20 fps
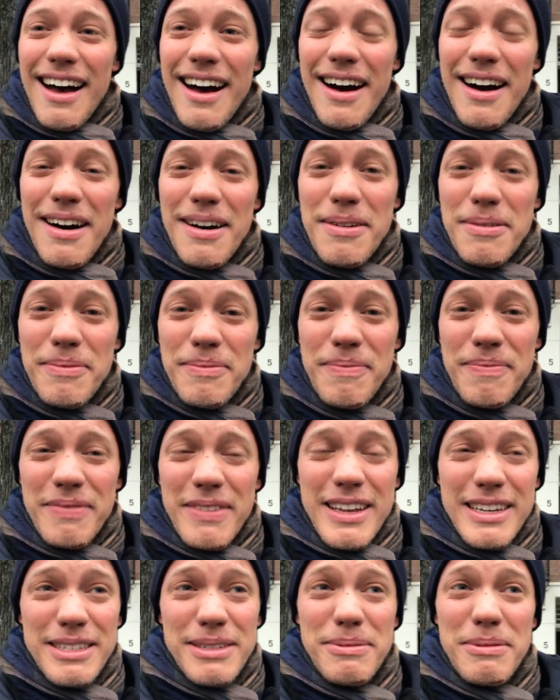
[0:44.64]

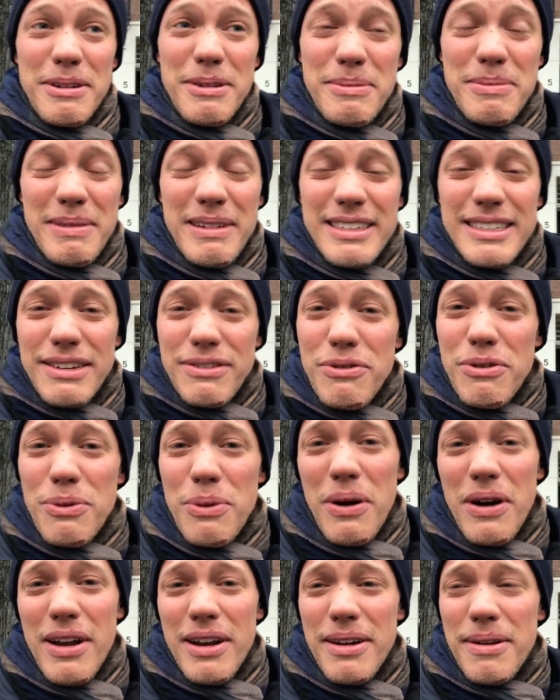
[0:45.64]
because I'm gonna miss
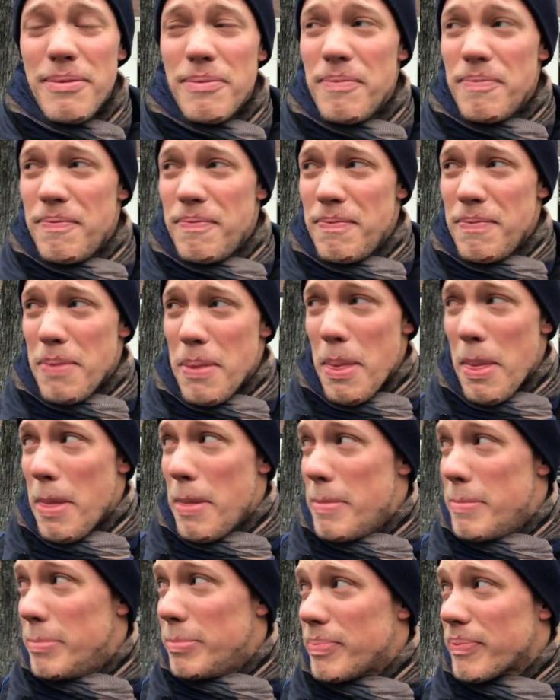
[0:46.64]
everyone,
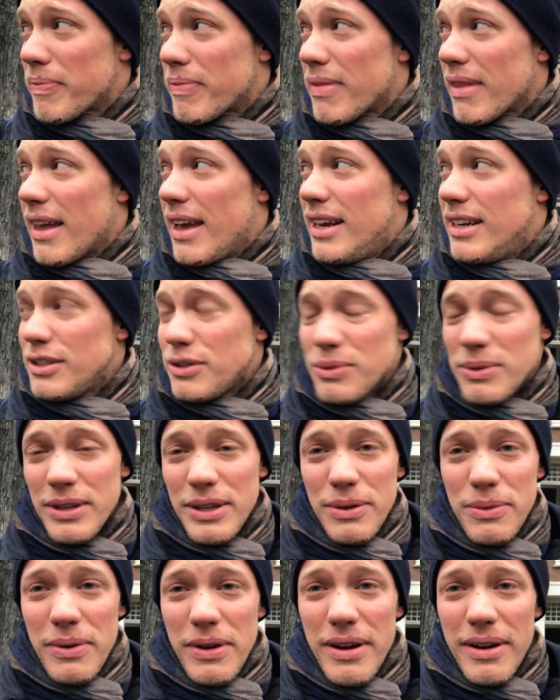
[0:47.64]
and it's
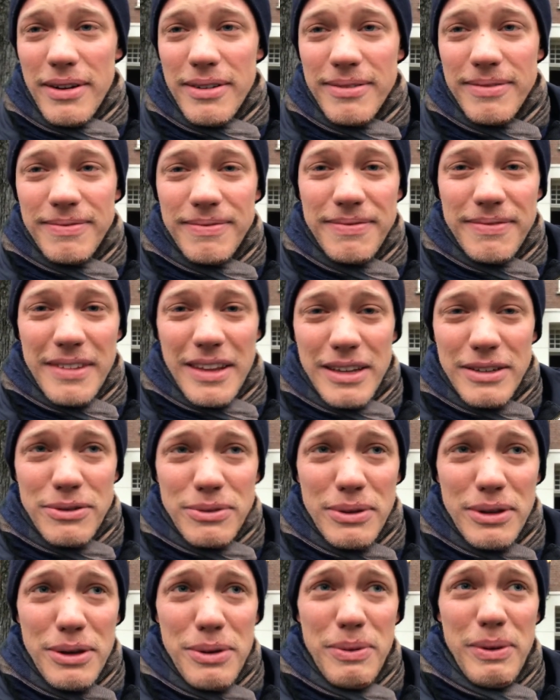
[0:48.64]
really weird.
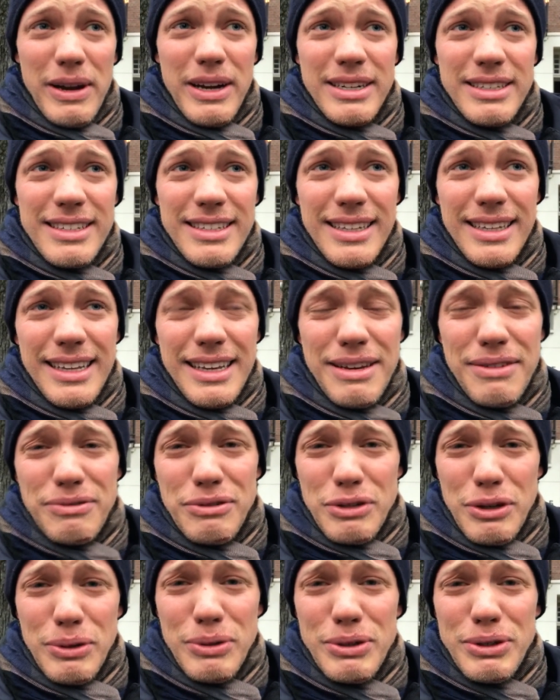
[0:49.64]
It's really weird to
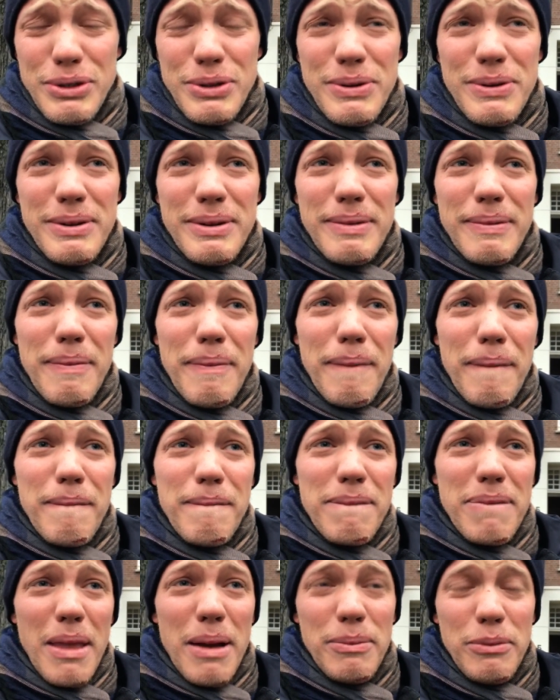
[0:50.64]
leave so soon.
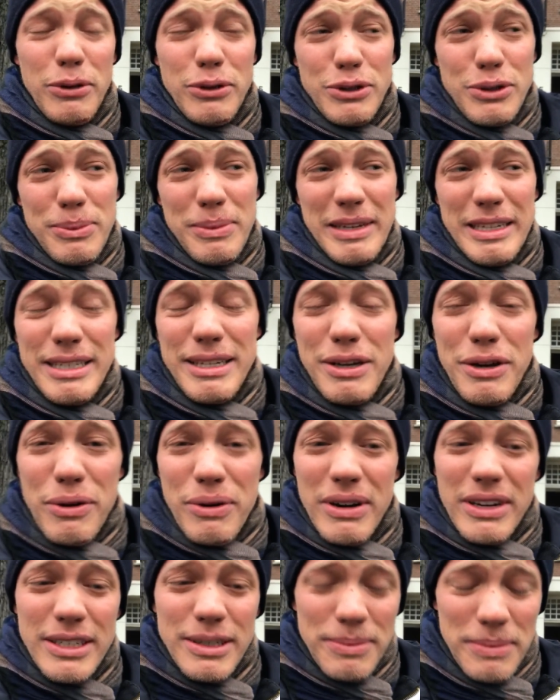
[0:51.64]
I'm also missing
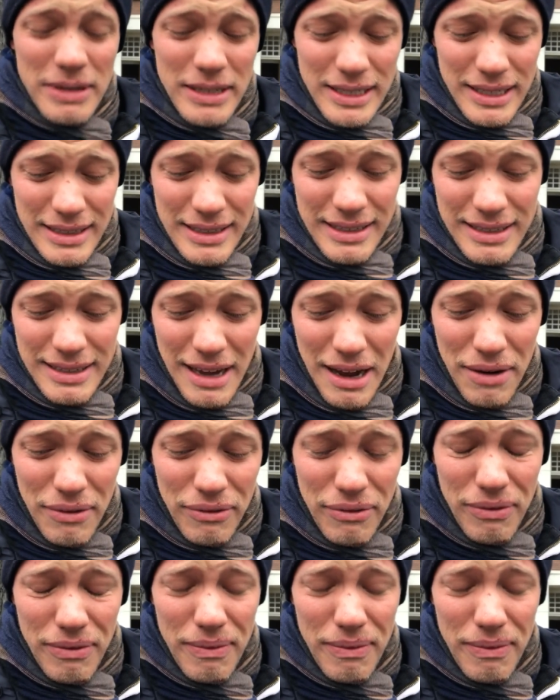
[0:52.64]
Christmas and stuff.